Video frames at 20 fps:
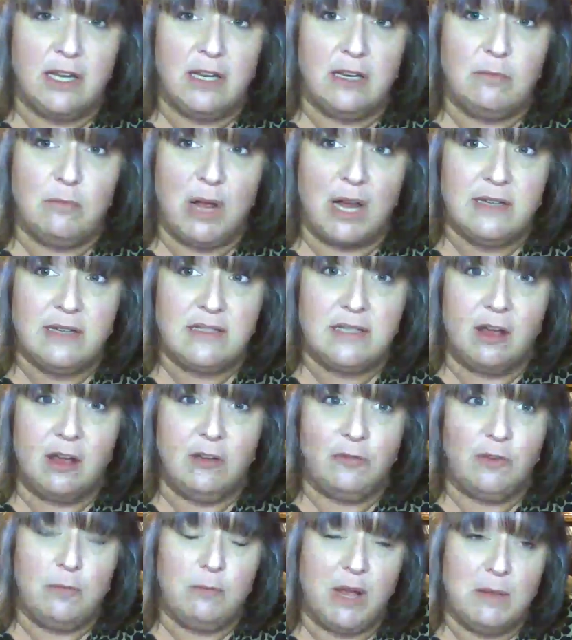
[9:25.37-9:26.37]
and
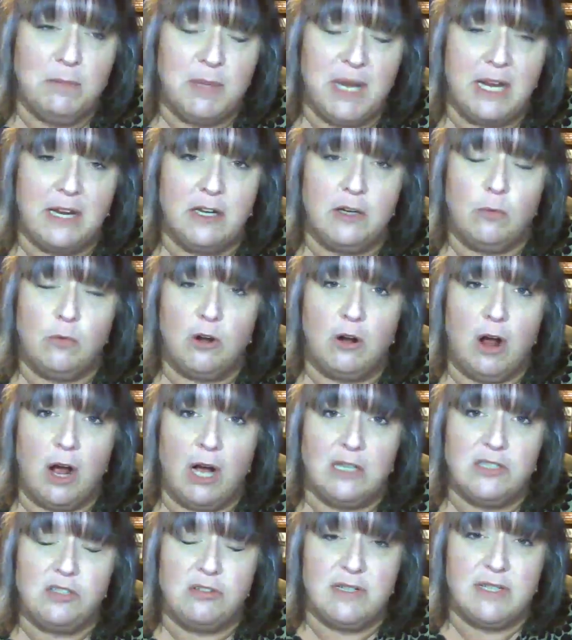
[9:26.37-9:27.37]
myself and my band were
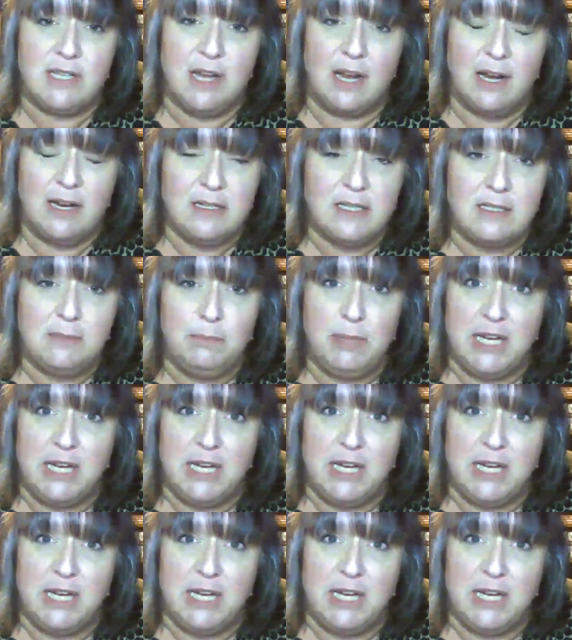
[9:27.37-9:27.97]
ostracized